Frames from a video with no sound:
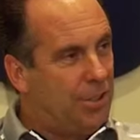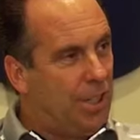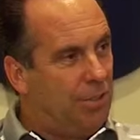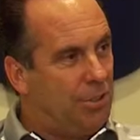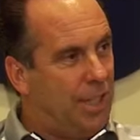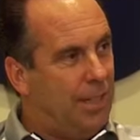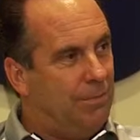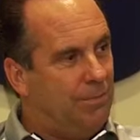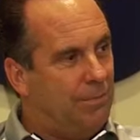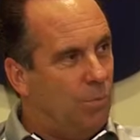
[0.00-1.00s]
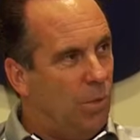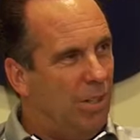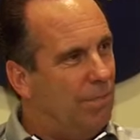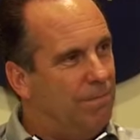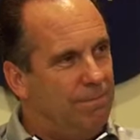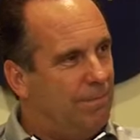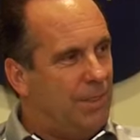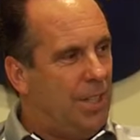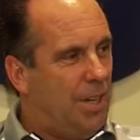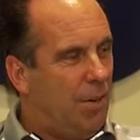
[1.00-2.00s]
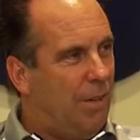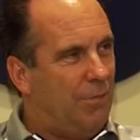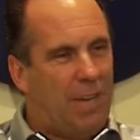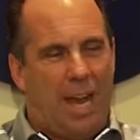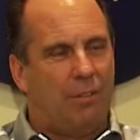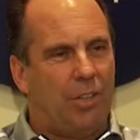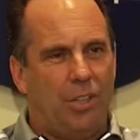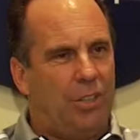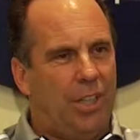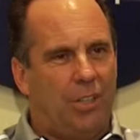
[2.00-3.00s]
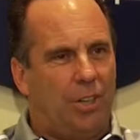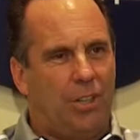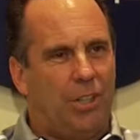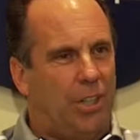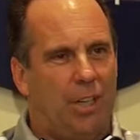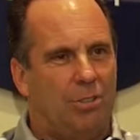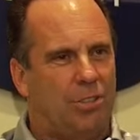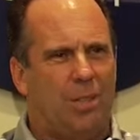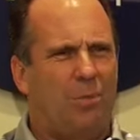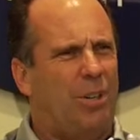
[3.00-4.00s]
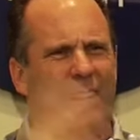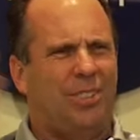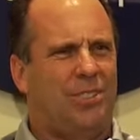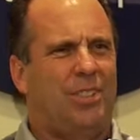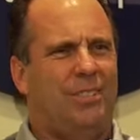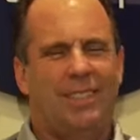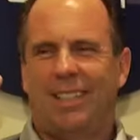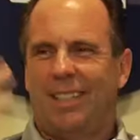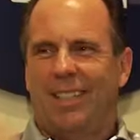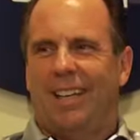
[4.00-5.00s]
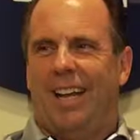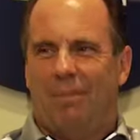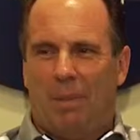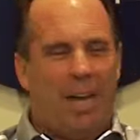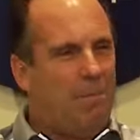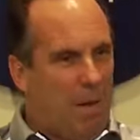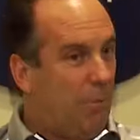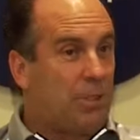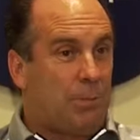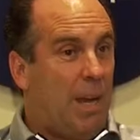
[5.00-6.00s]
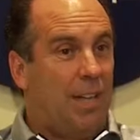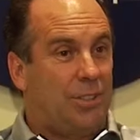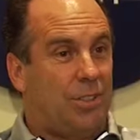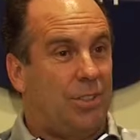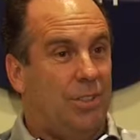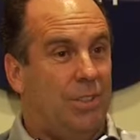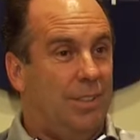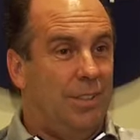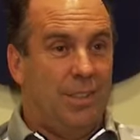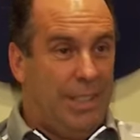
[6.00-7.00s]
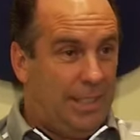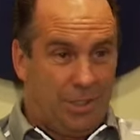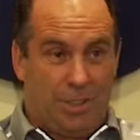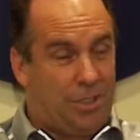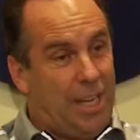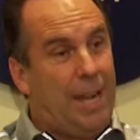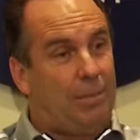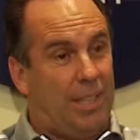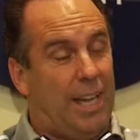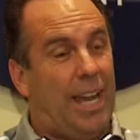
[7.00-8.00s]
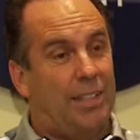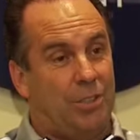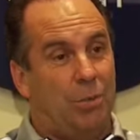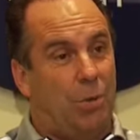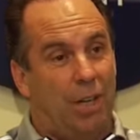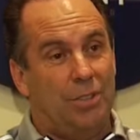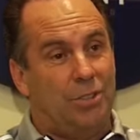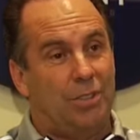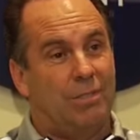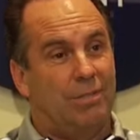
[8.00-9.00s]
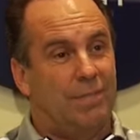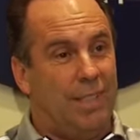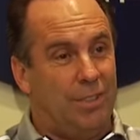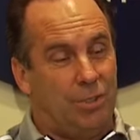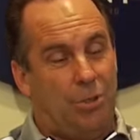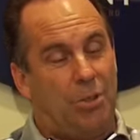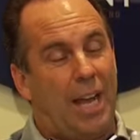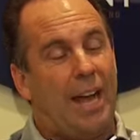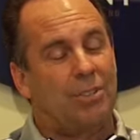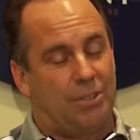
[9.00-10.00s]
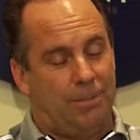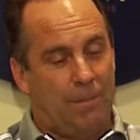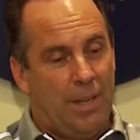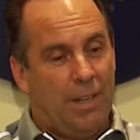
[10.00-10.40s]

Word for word: ago said, well, you know, if you have a good year, you're going to go somewhere else. And my, my response is the same today as it was in 2000.